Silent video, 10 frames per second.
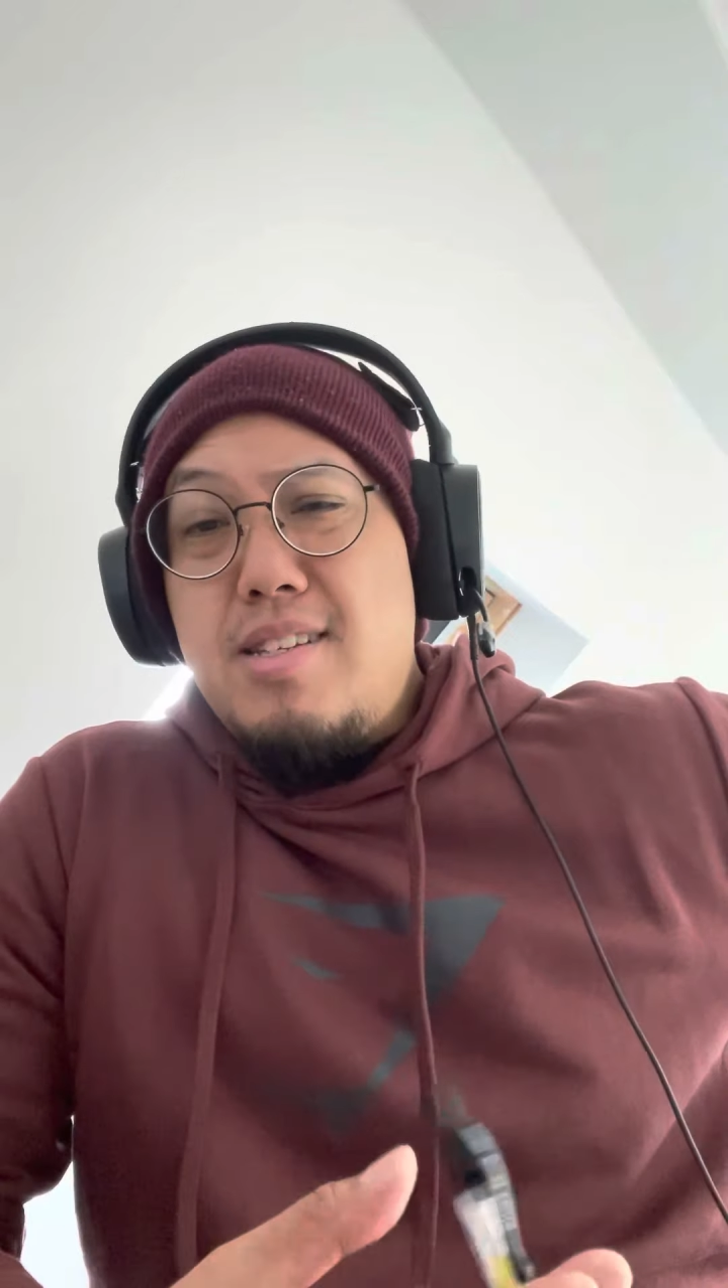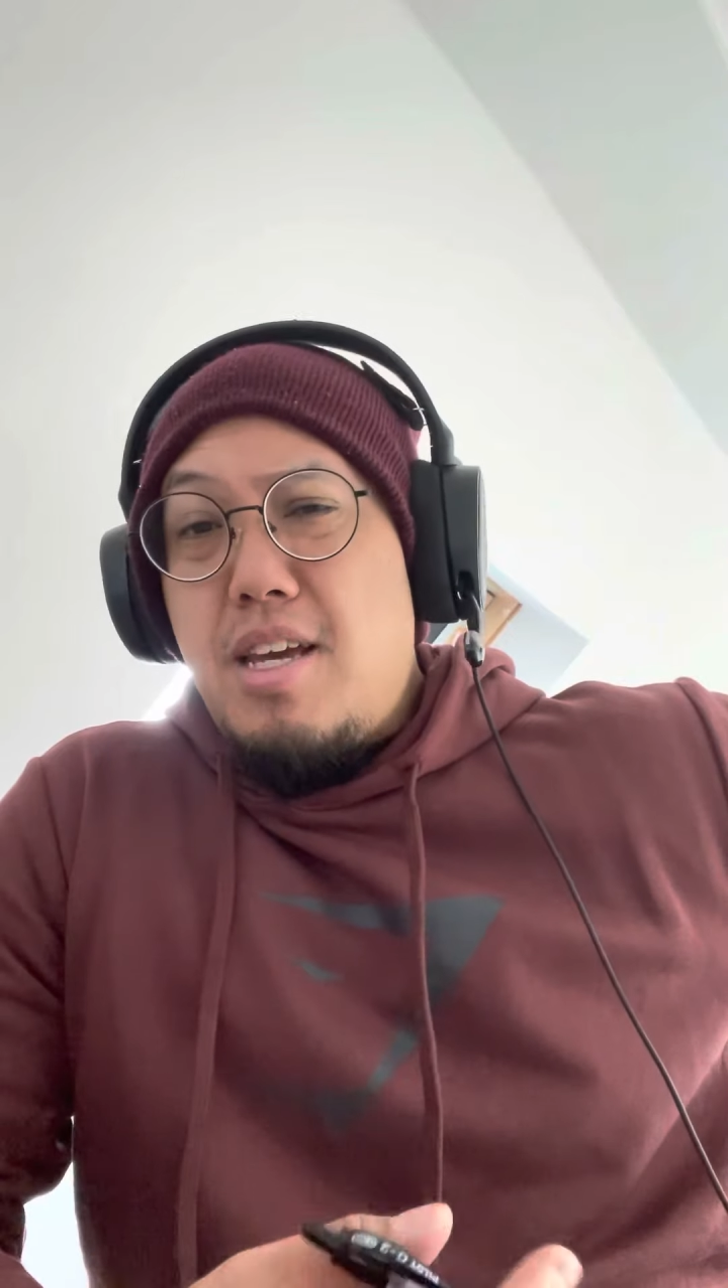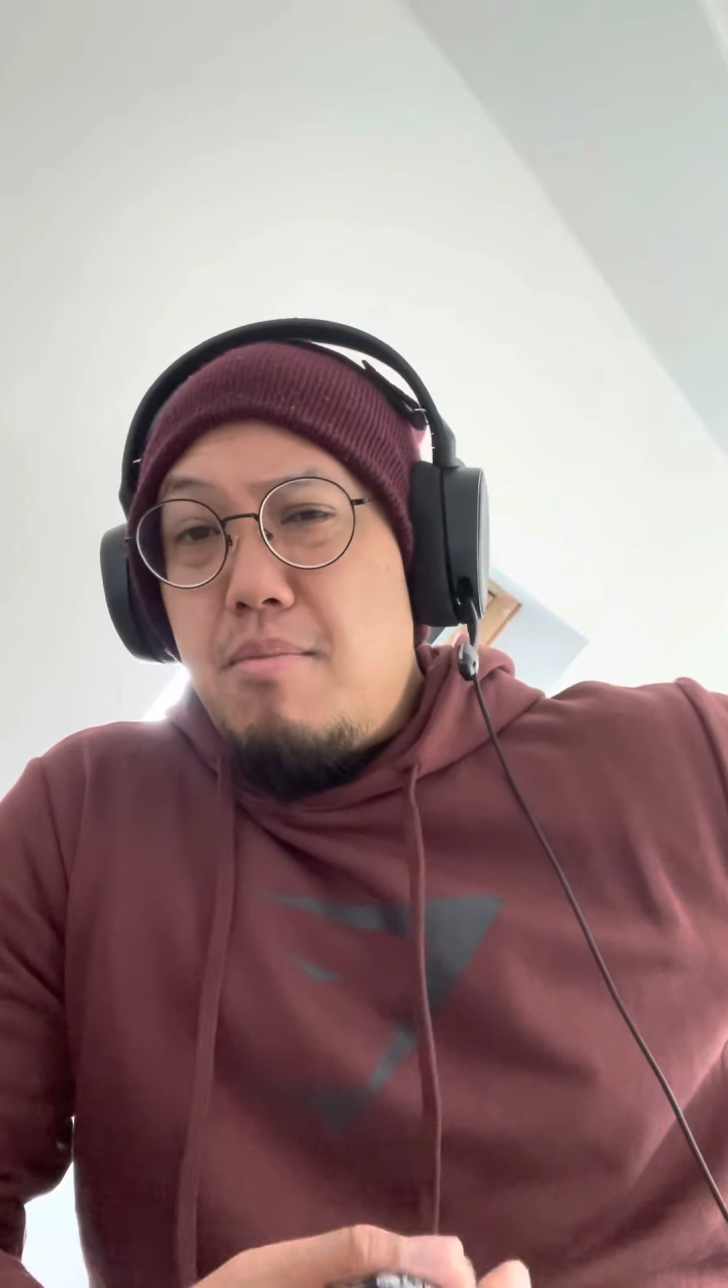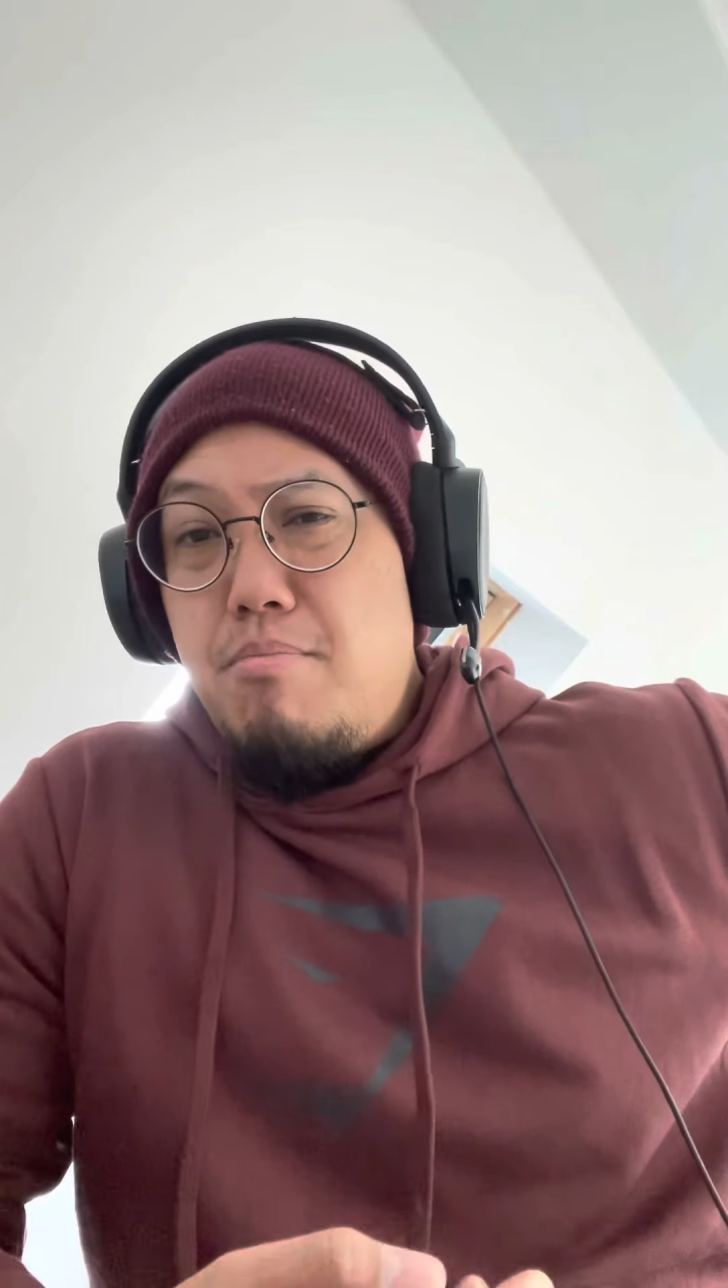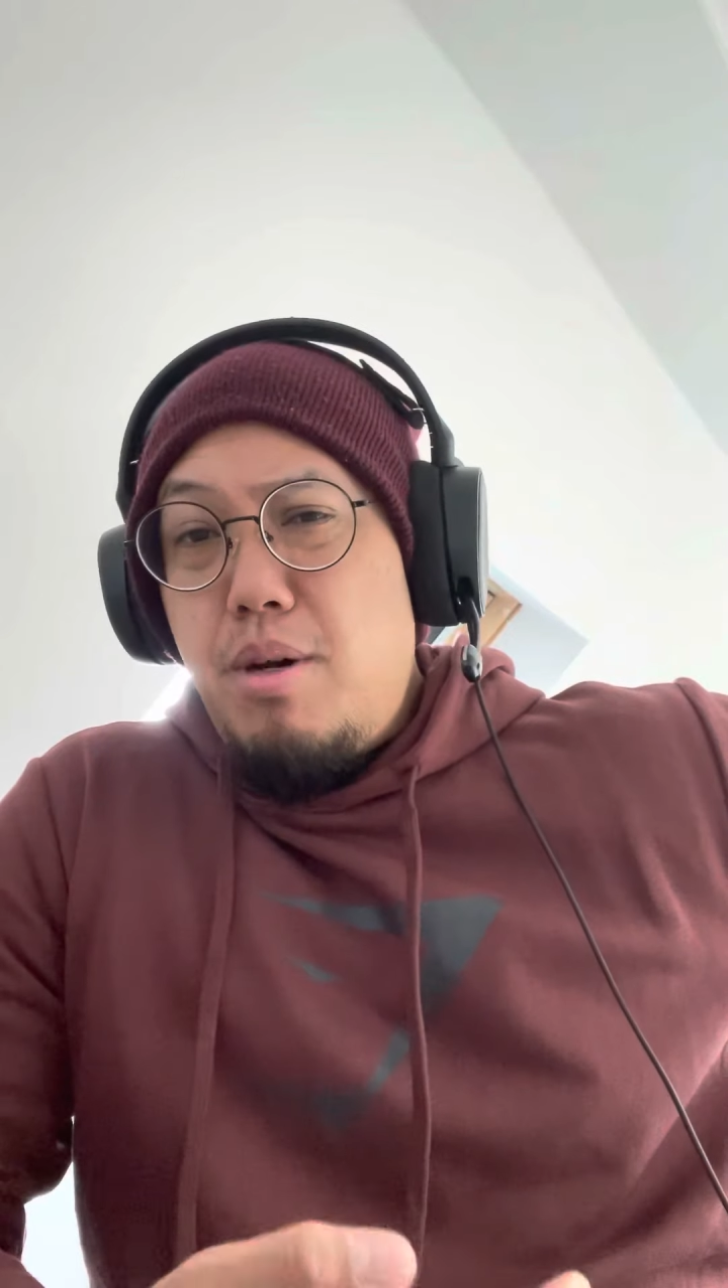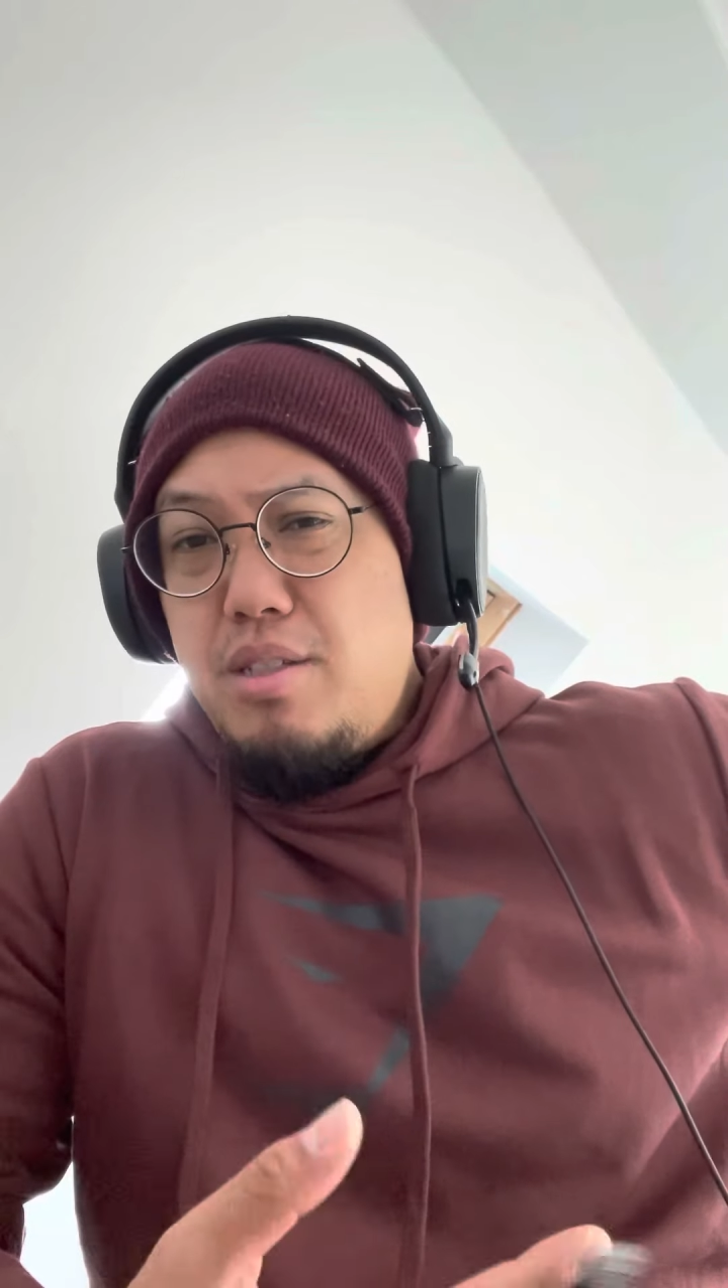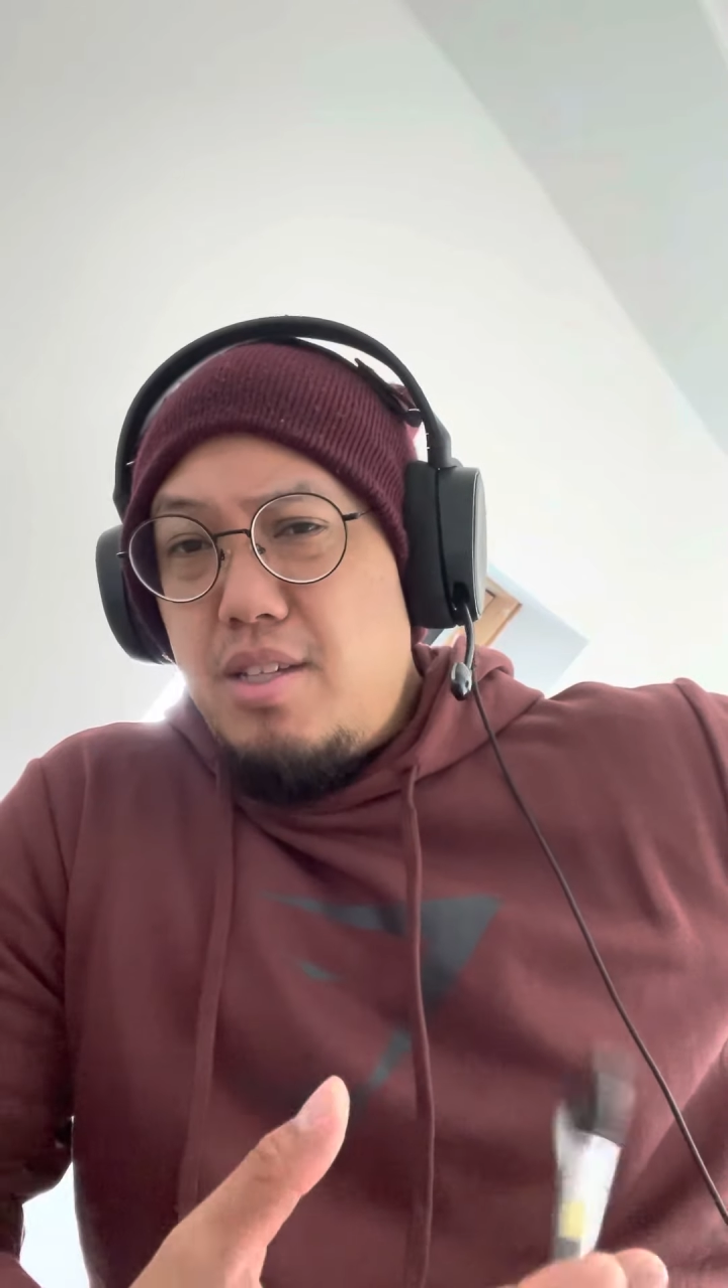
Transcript: $10